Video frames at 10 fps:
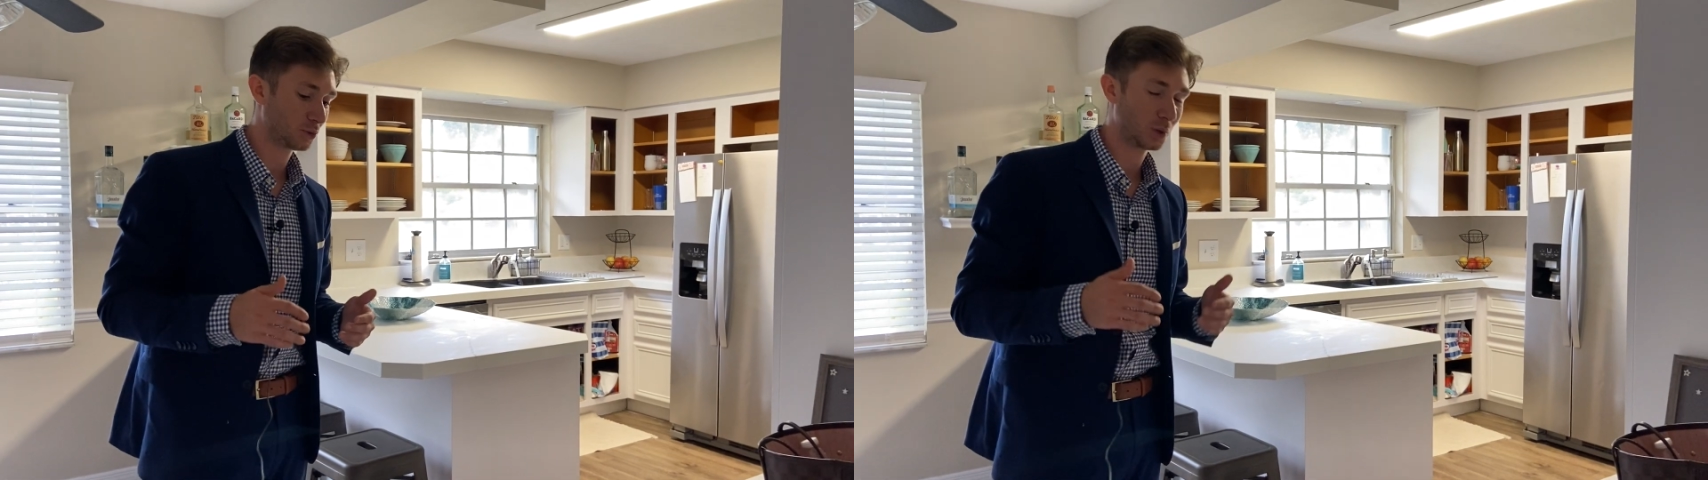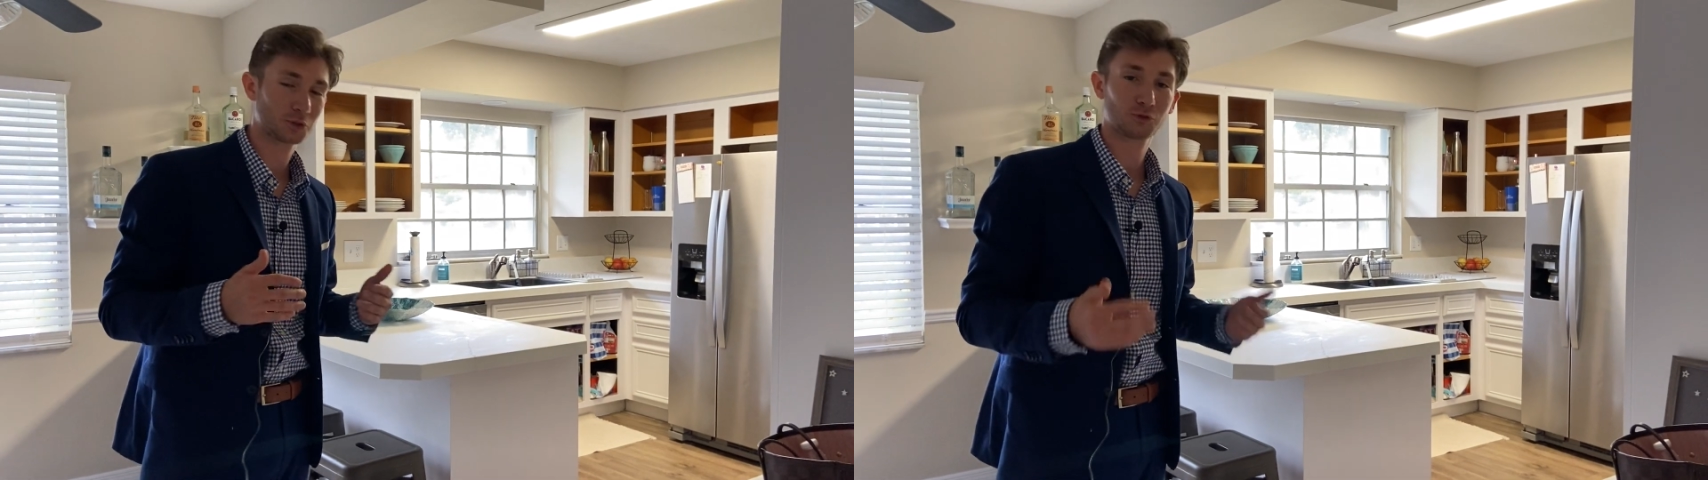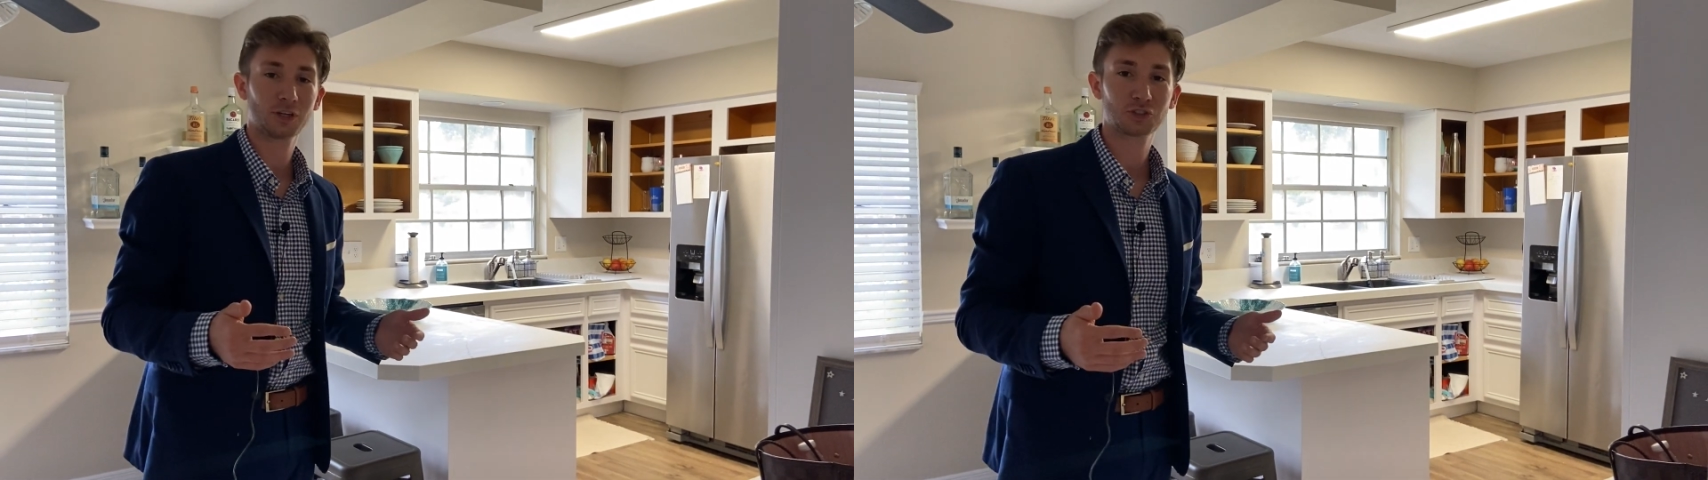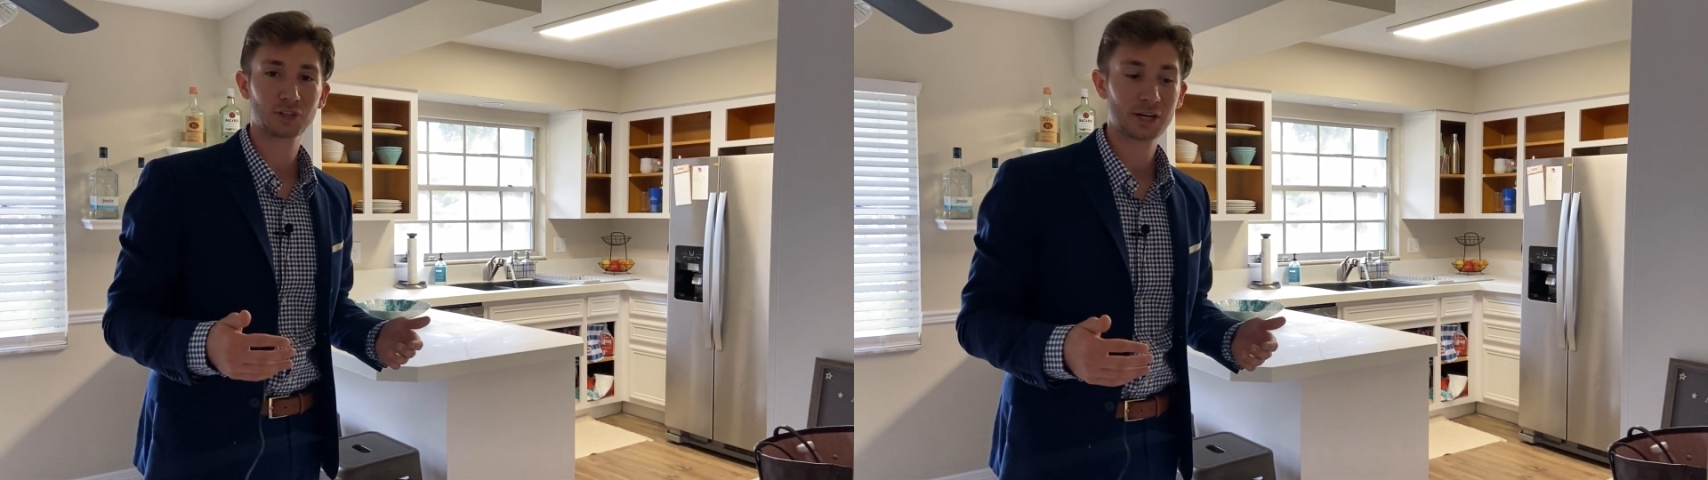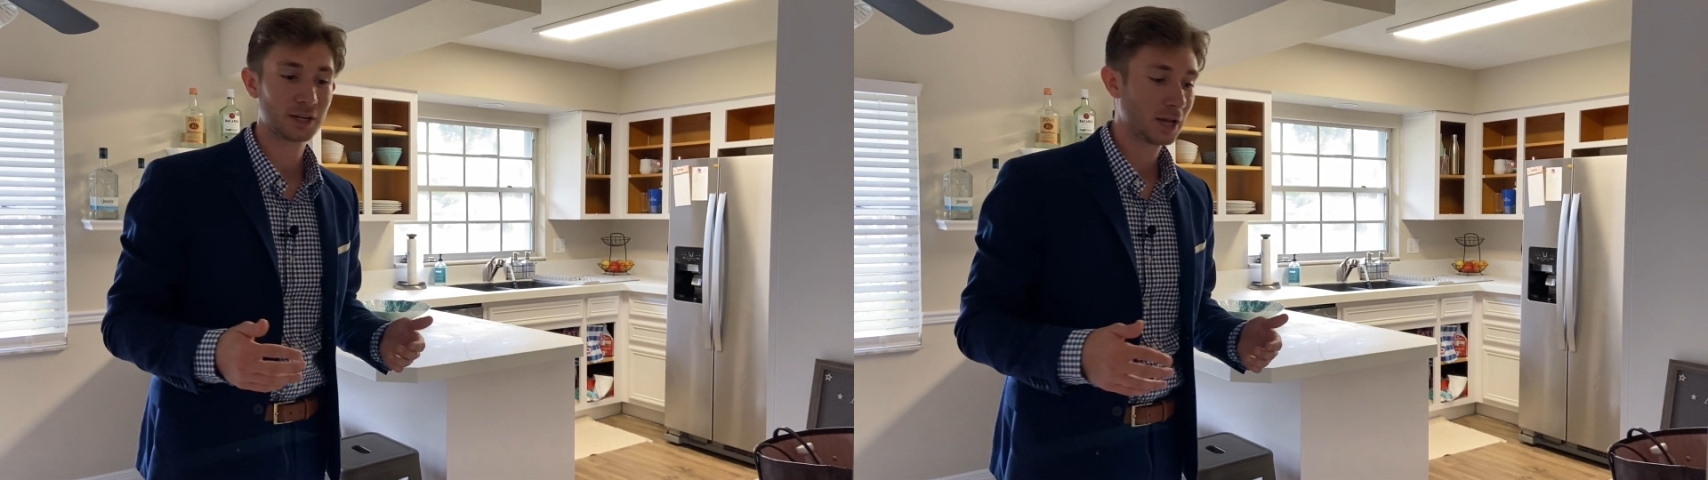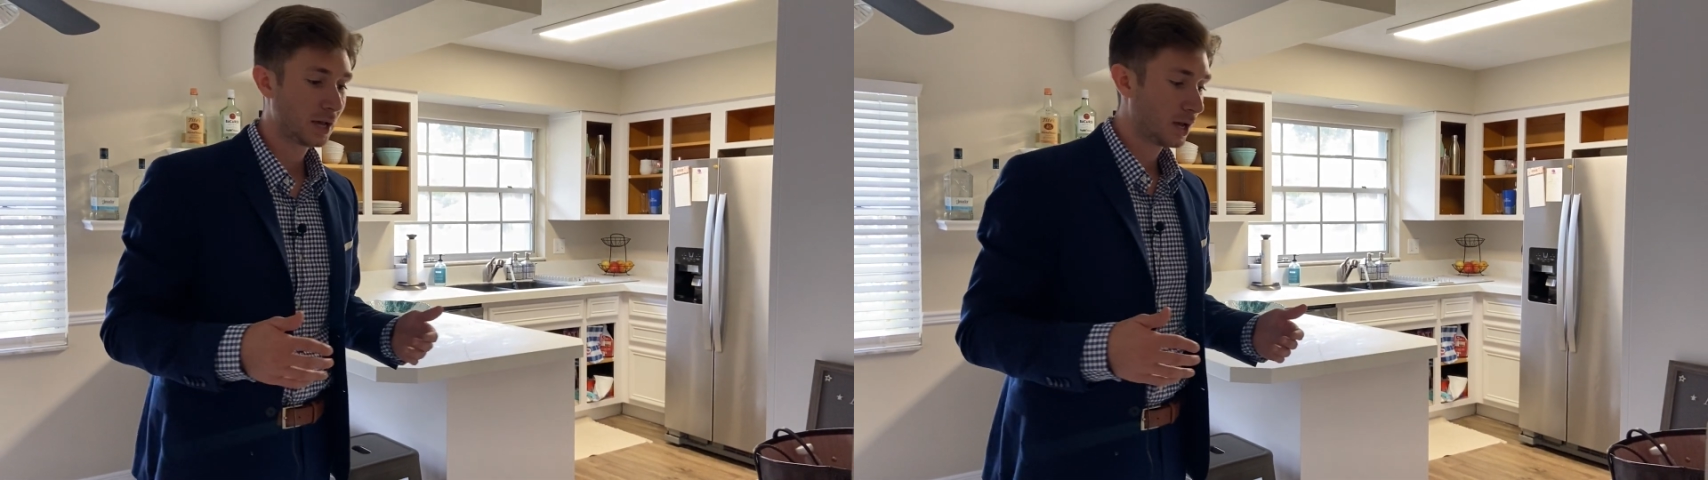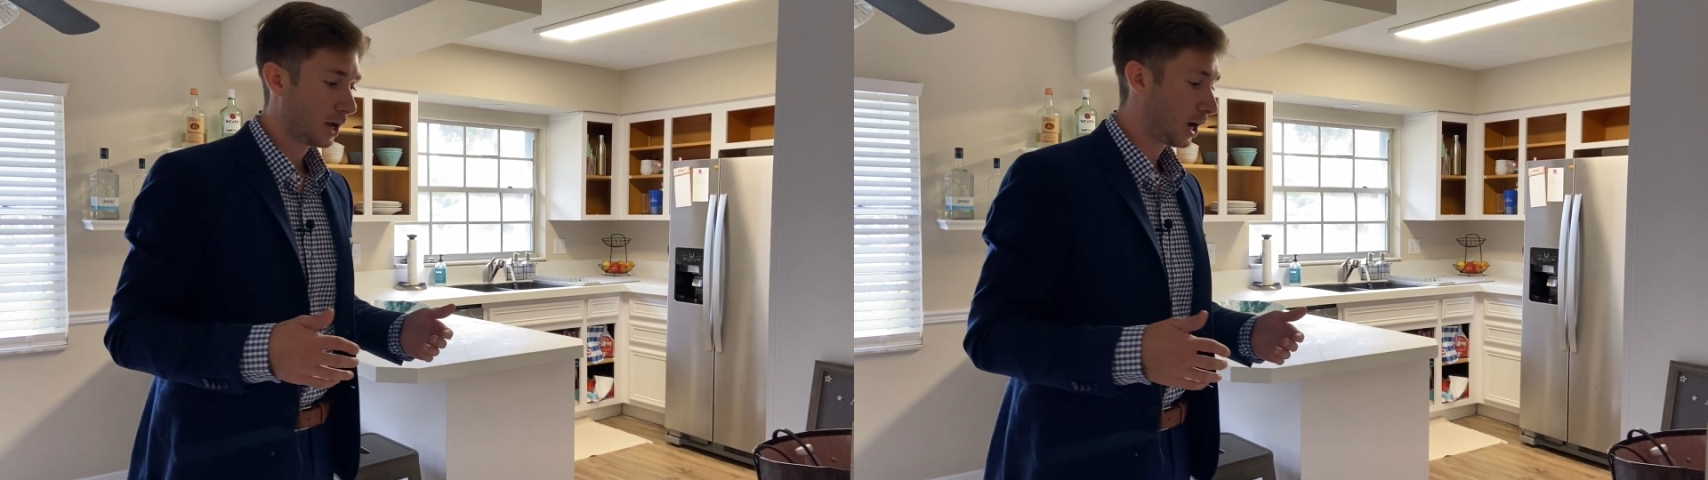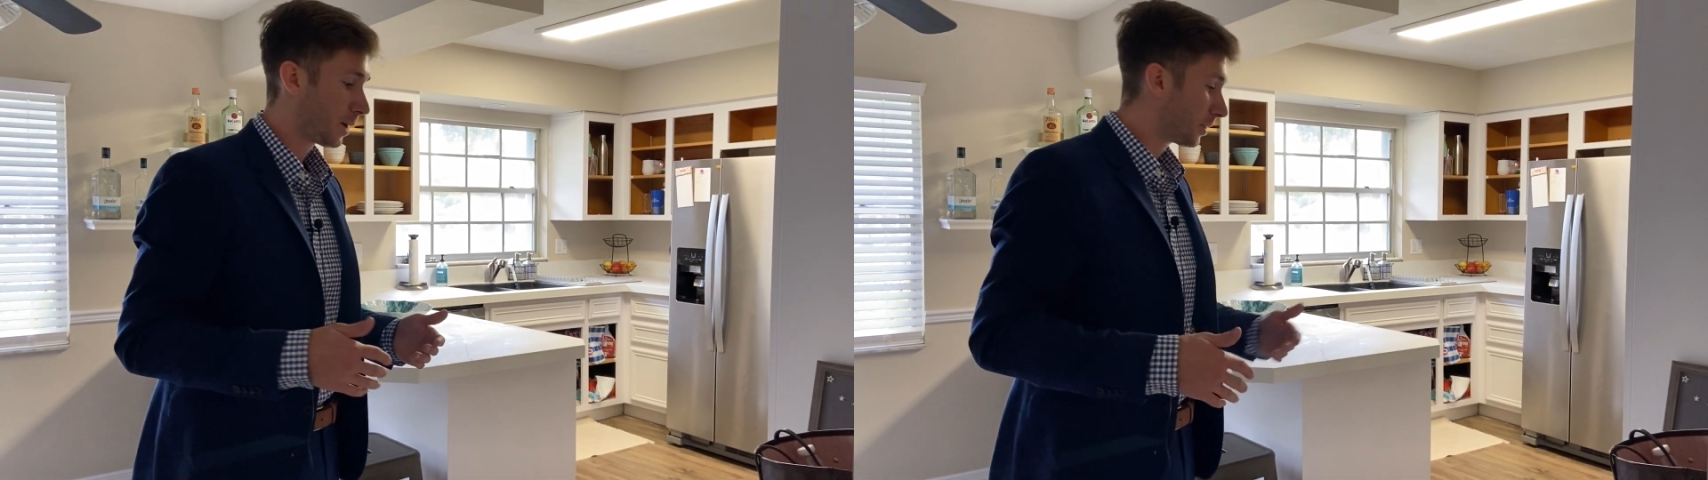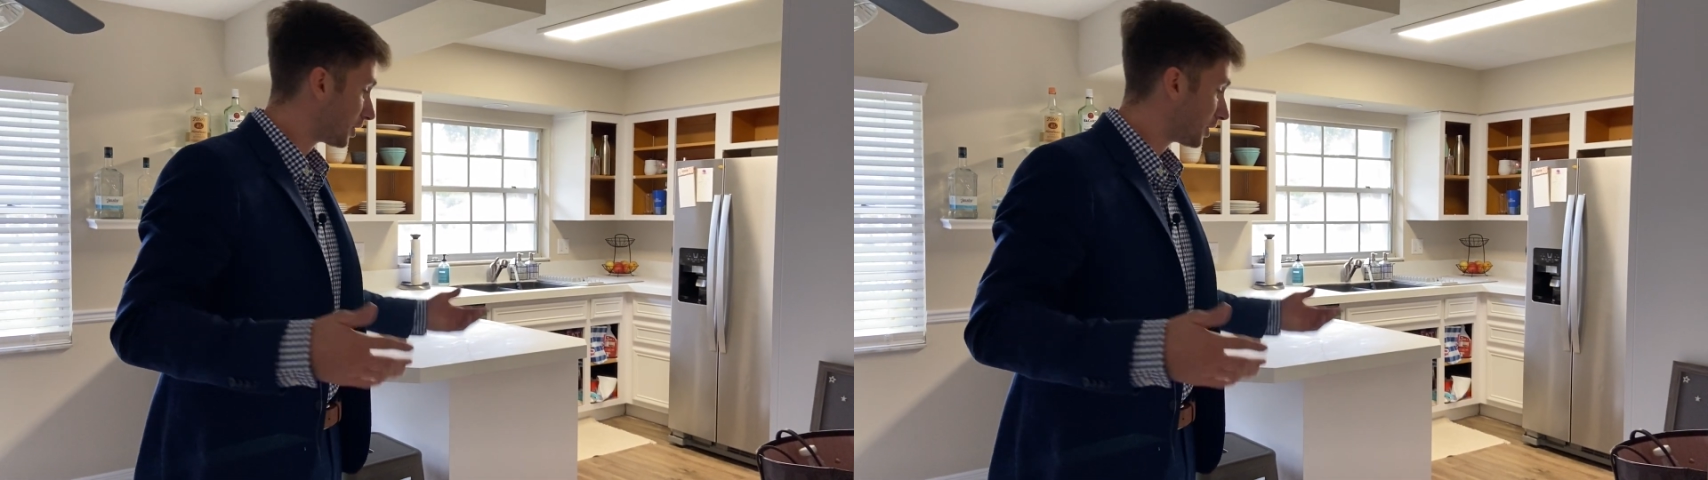It was frustrating, but